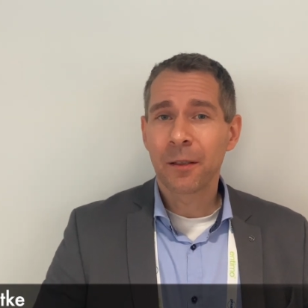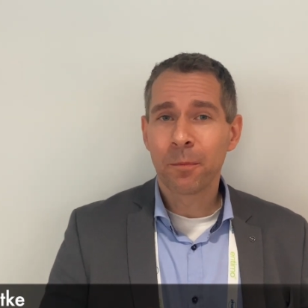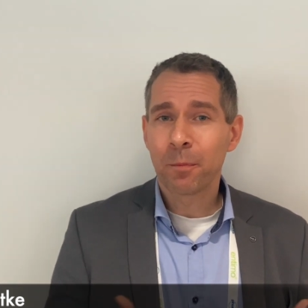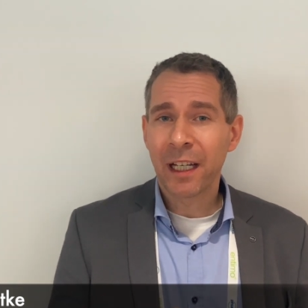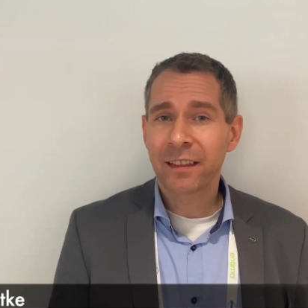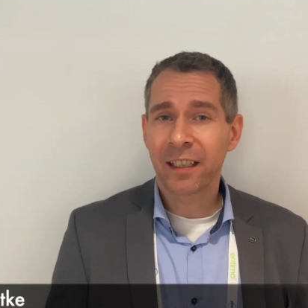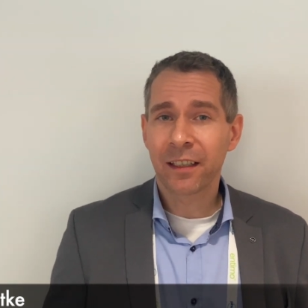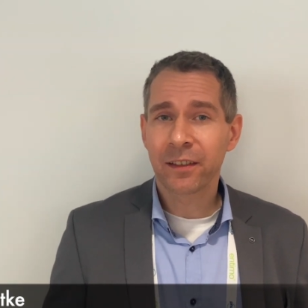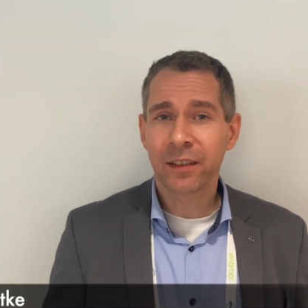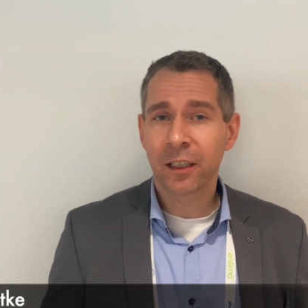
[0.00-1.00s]
makes
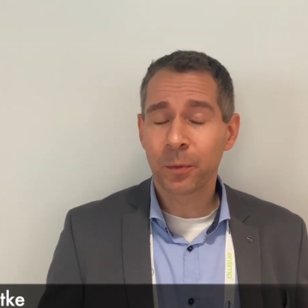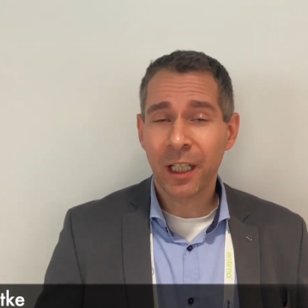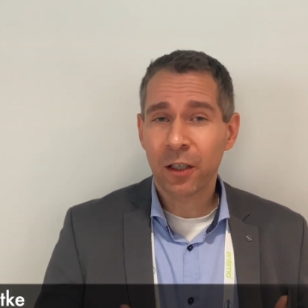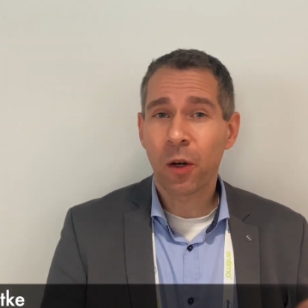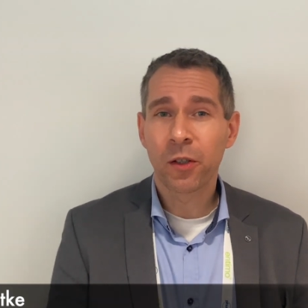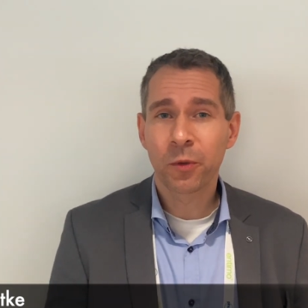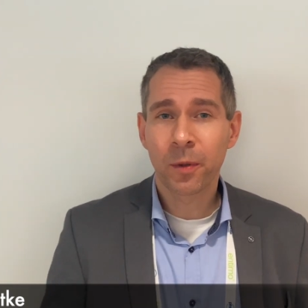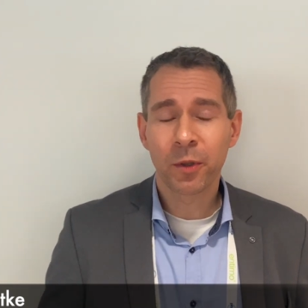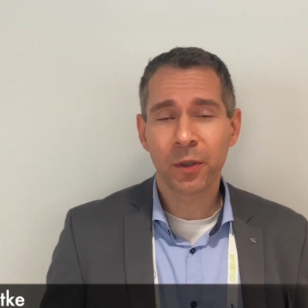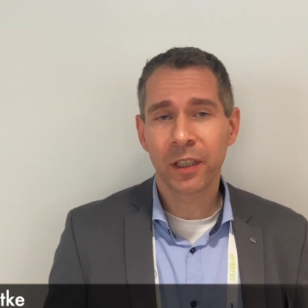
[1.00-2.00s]
sense that we are
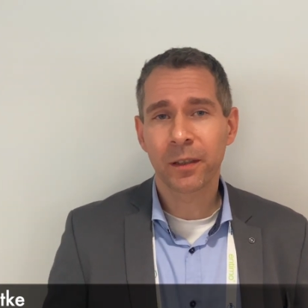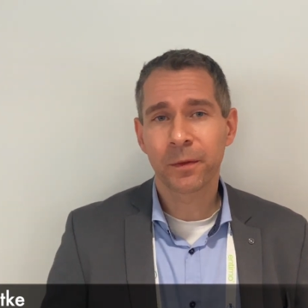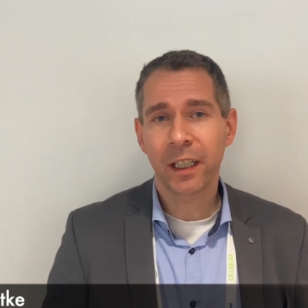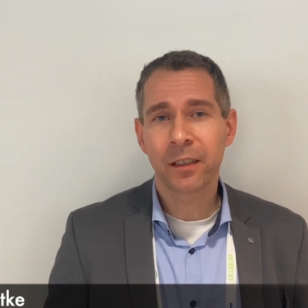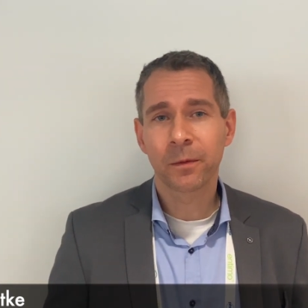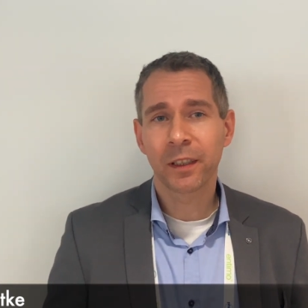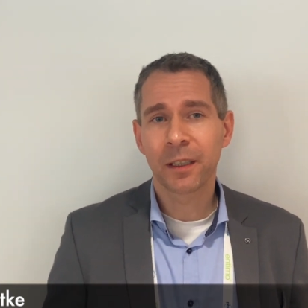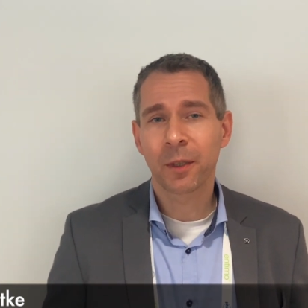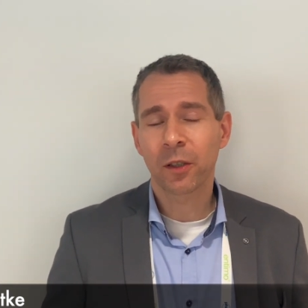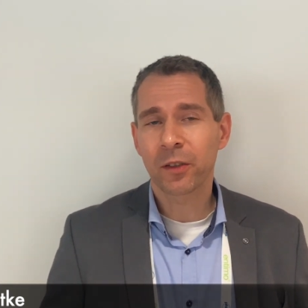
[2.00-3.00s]
contributing
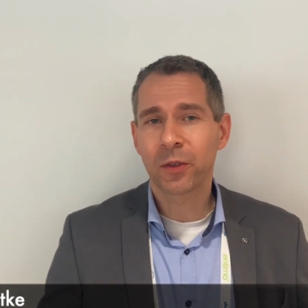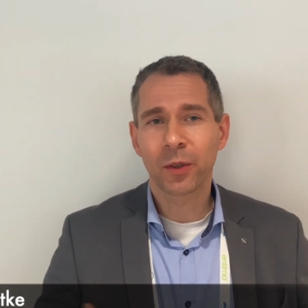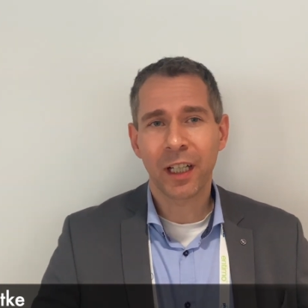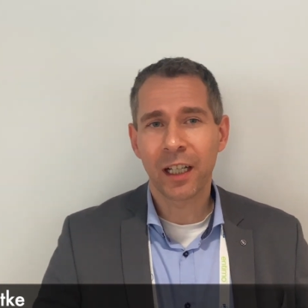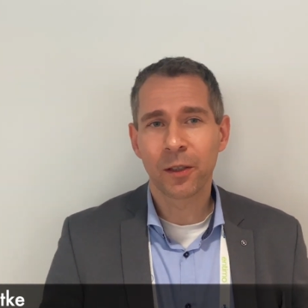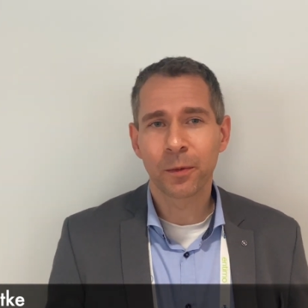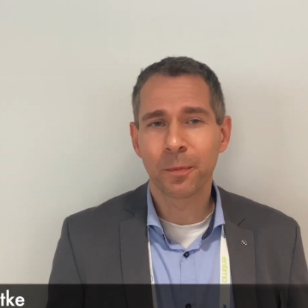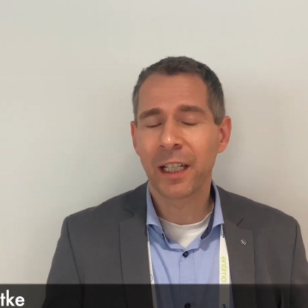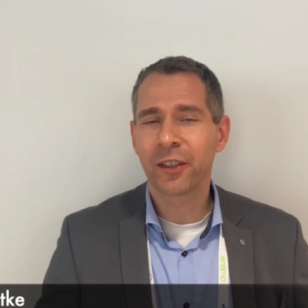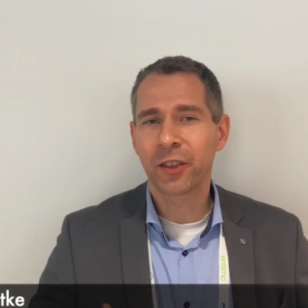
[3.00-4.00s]
effectively, but also kind of
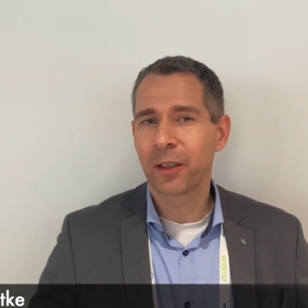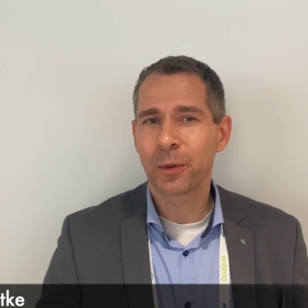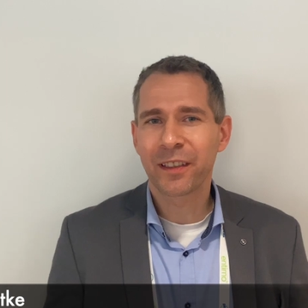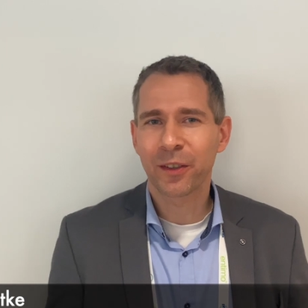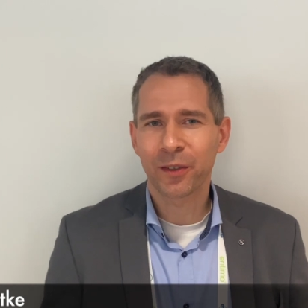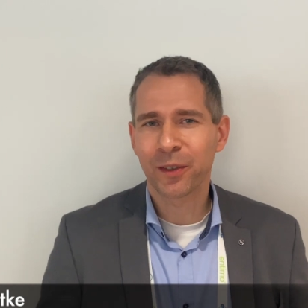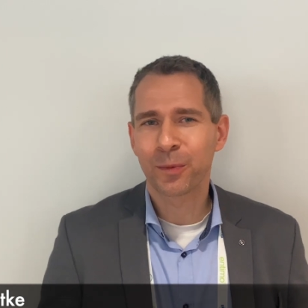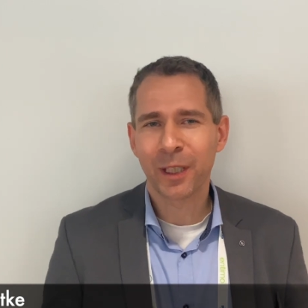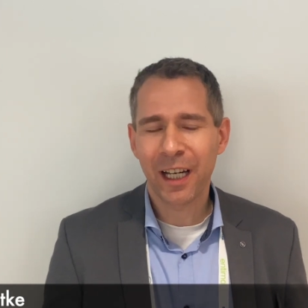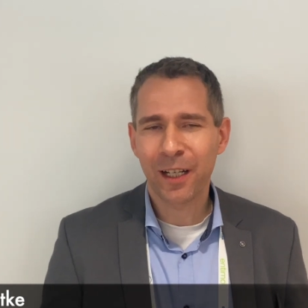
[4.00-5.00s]
manage the resources
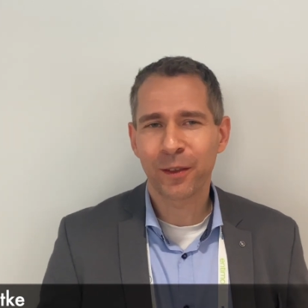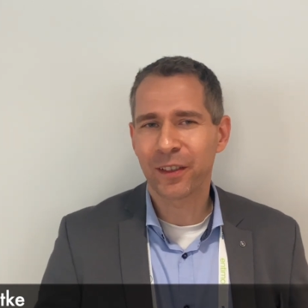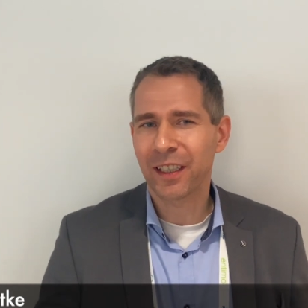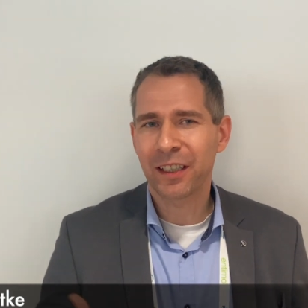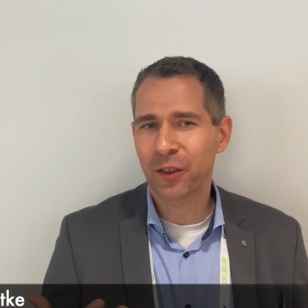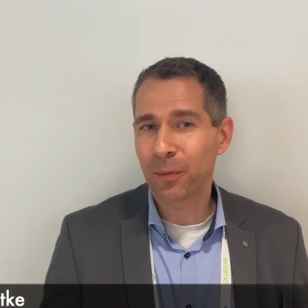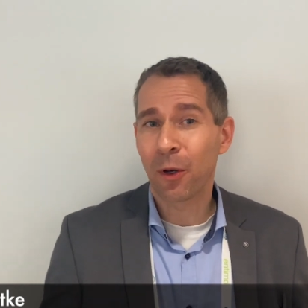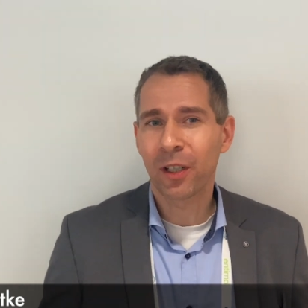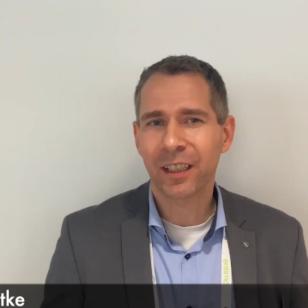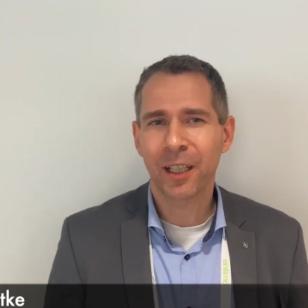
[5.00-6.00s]
we have as a
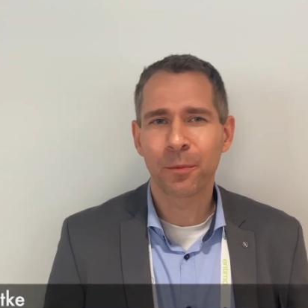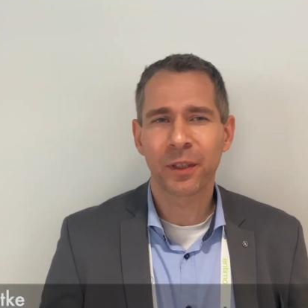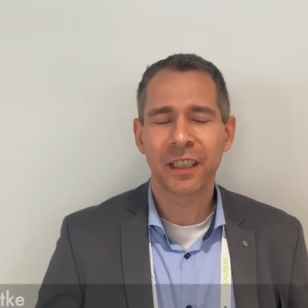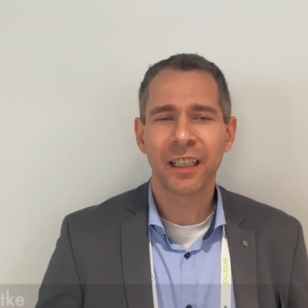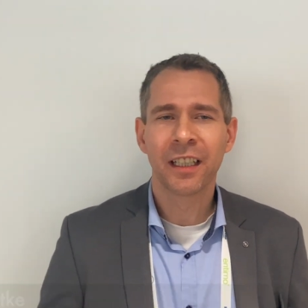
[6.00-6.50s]
smaller company.